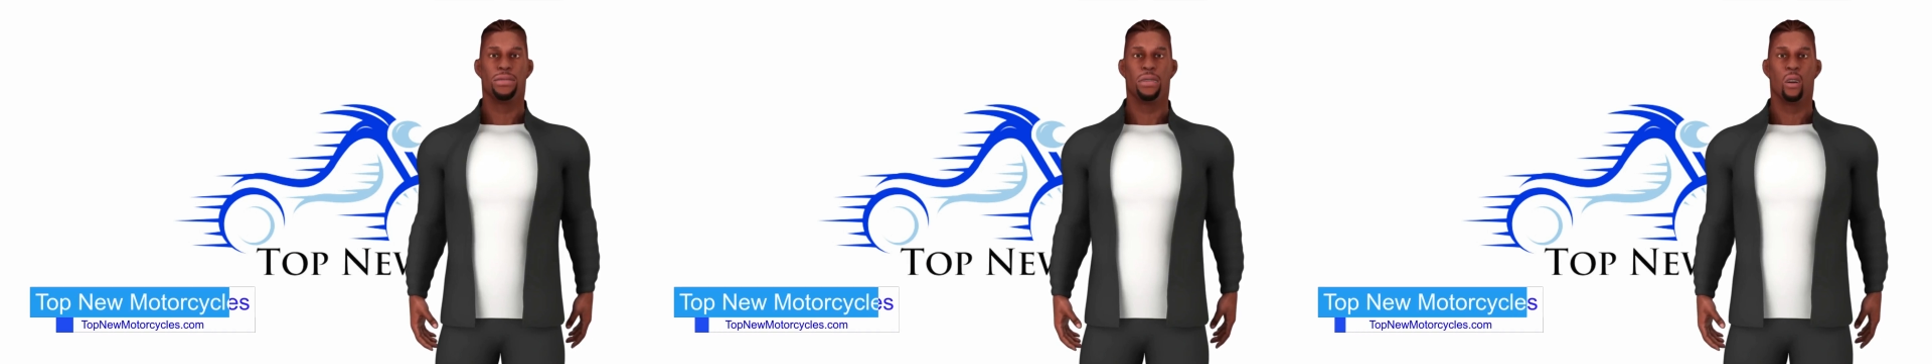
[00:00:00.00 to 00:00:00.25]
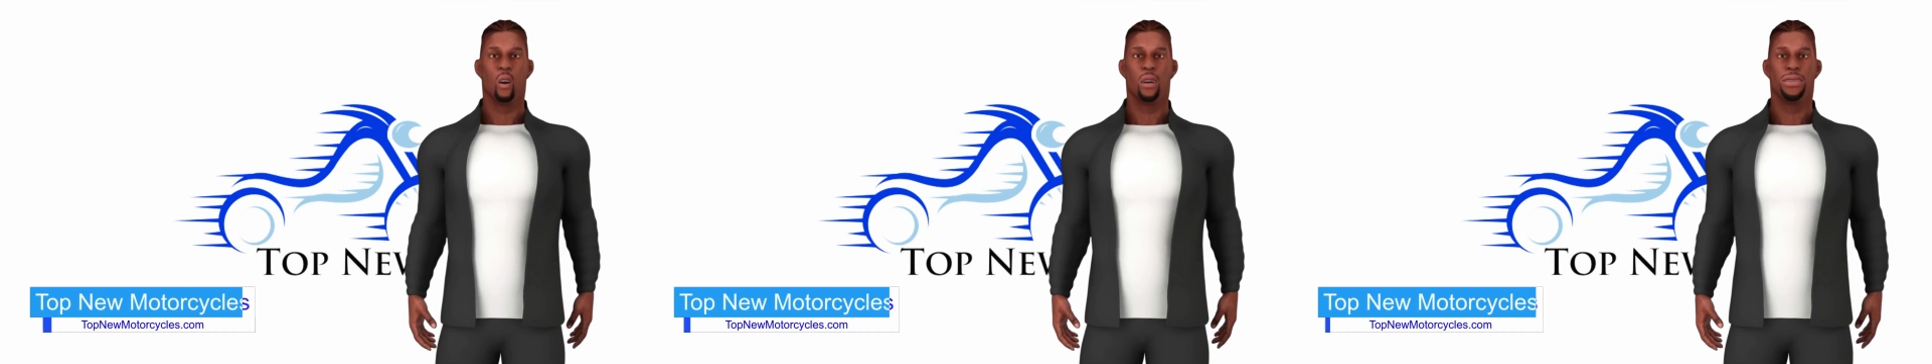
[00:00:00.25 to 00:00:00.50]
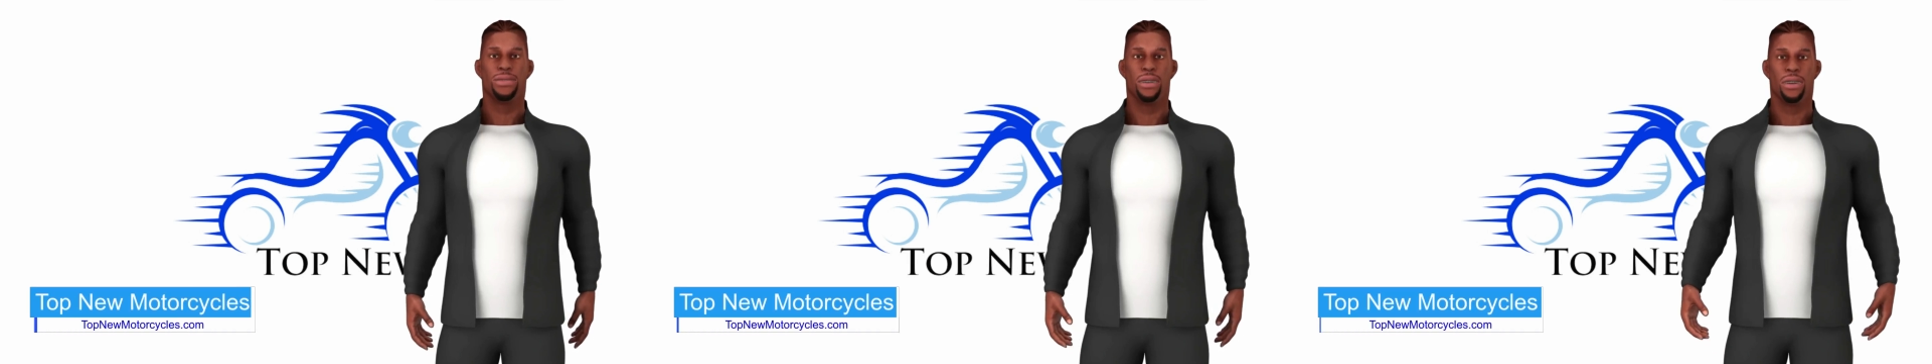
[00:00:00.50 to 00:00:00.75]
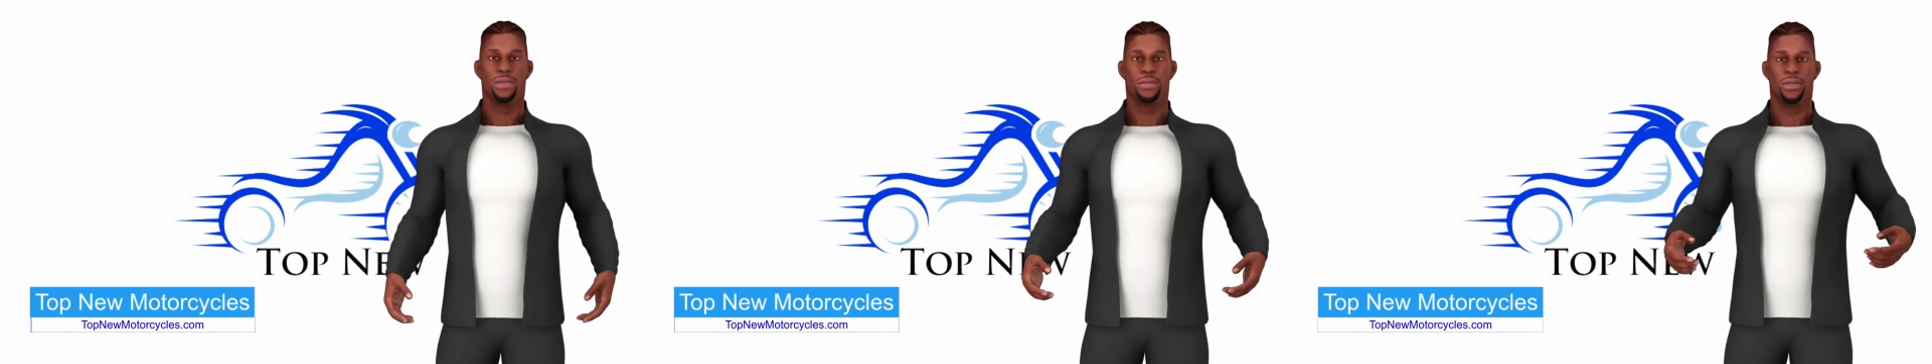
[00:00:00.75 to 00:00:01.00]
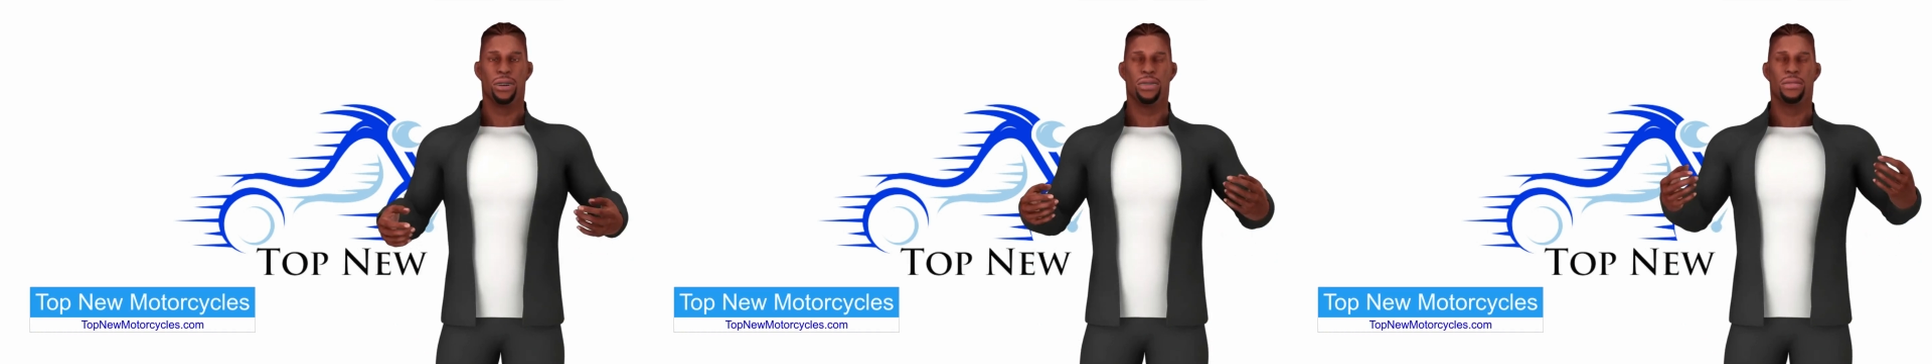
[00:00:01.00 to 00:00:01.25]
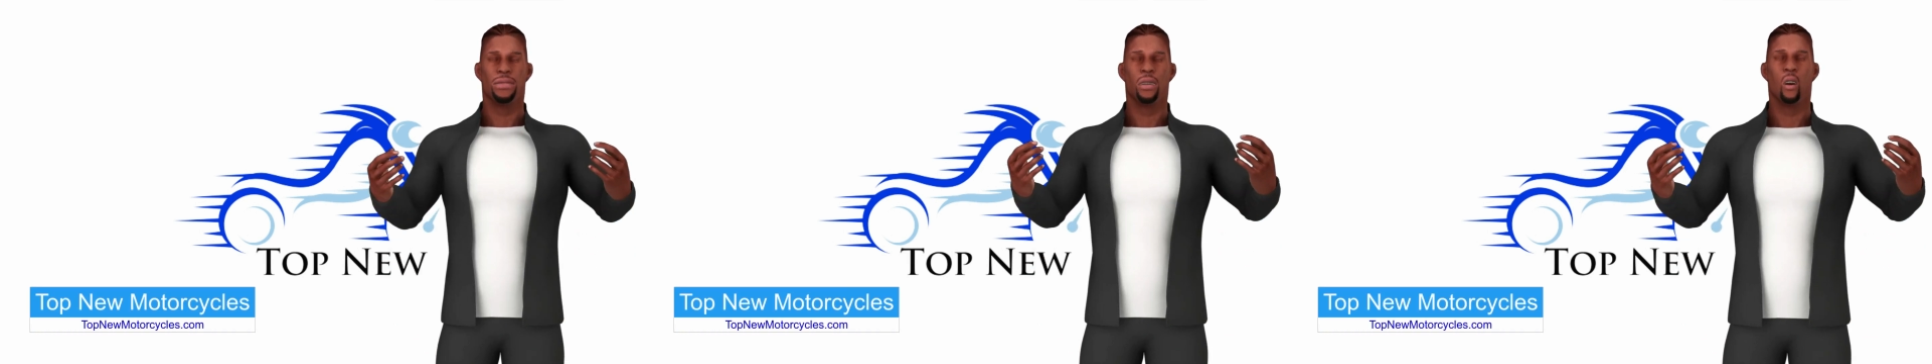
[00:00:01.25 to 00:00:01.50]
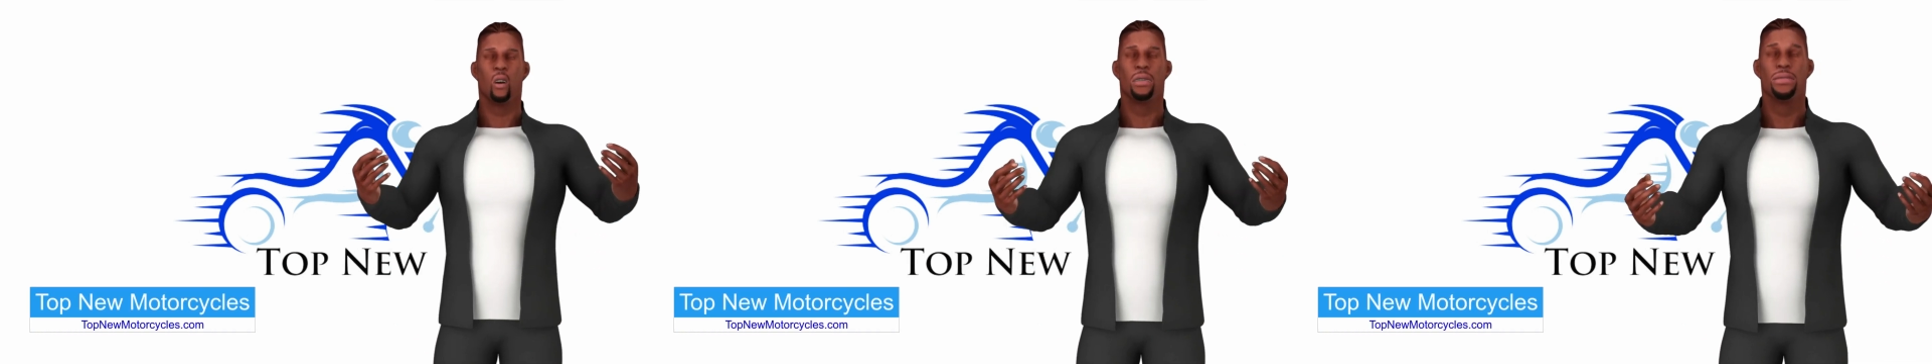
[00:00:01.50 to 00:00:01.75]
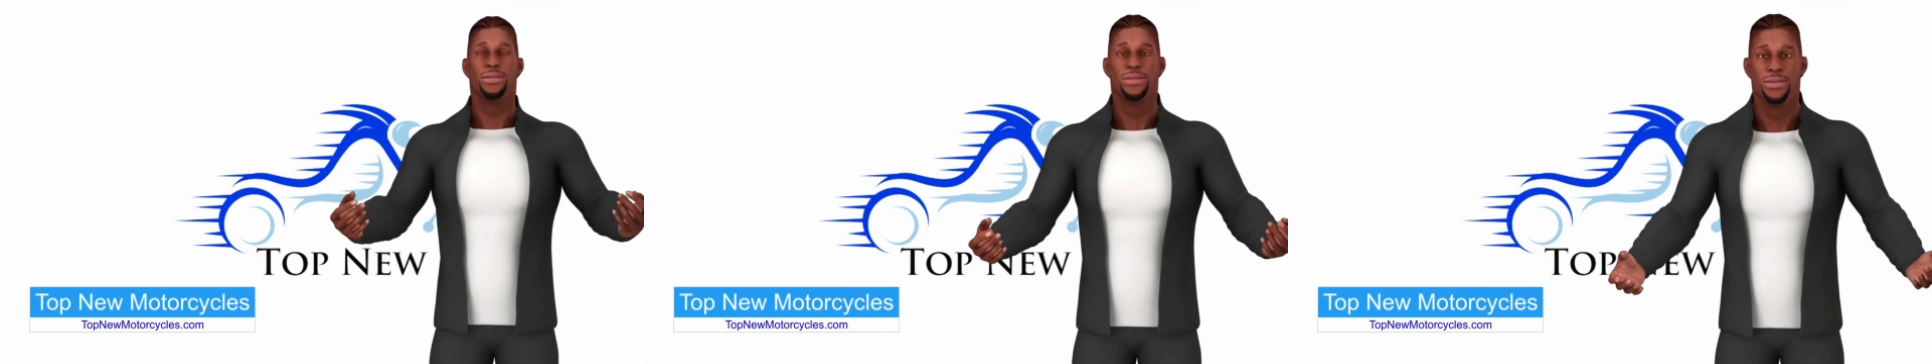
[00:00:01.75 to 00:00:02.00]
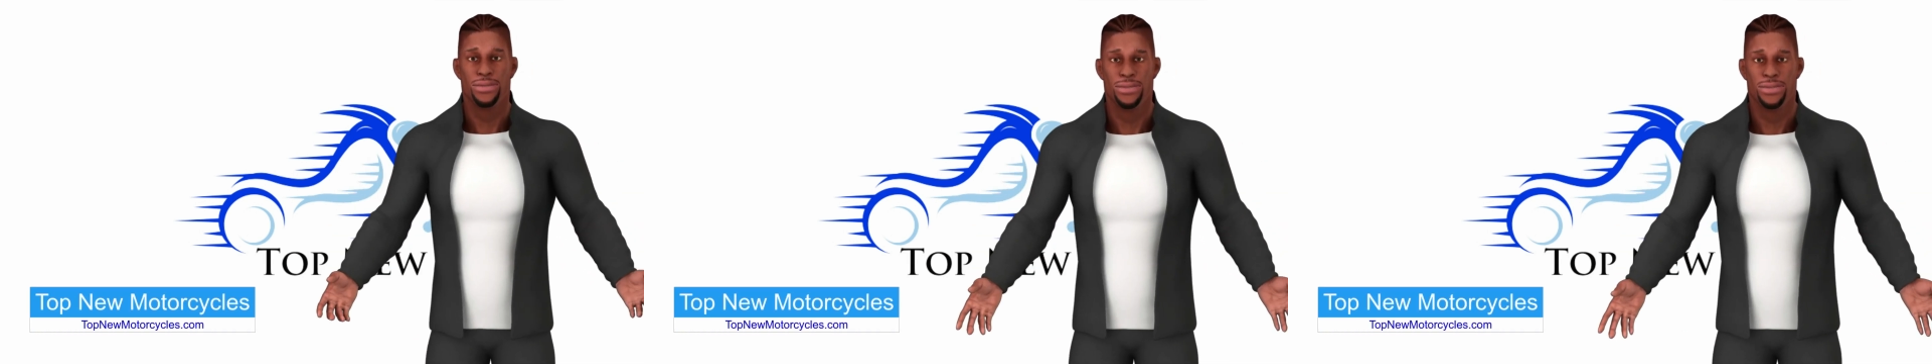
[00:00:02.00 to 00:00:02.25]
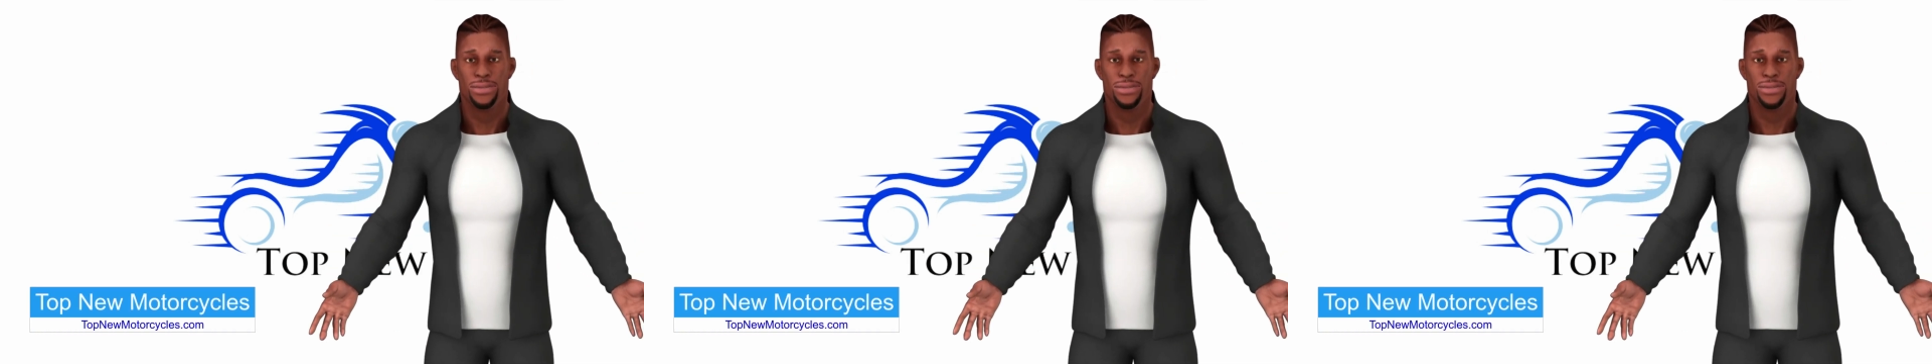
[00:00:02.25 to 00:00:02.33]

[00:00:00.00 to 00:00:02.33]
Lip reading: you need to follow several safety tips.